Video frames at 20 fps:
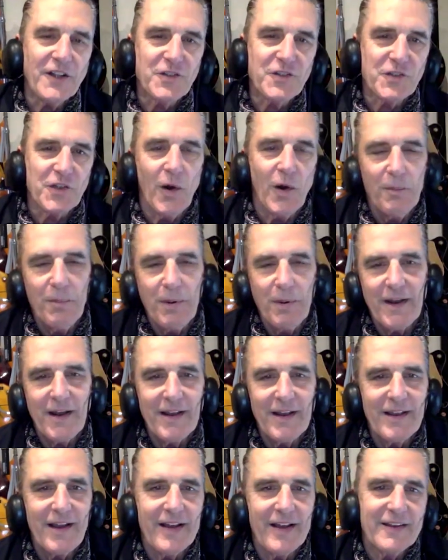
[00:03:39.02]
so, but
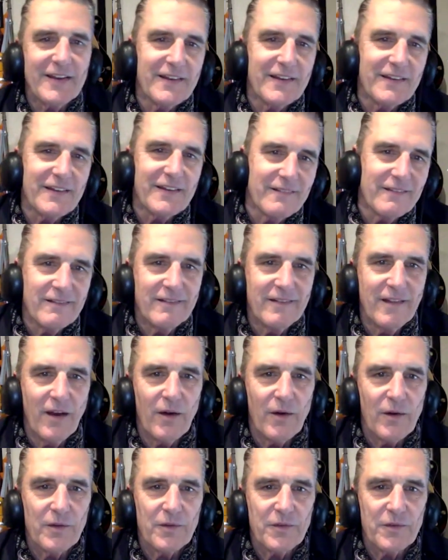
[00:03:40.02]
I didn't
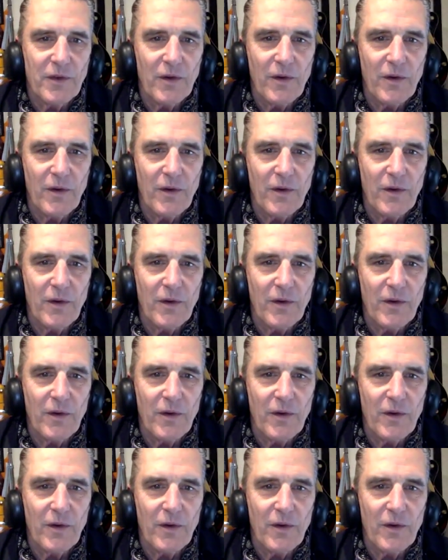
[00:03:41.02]
know. So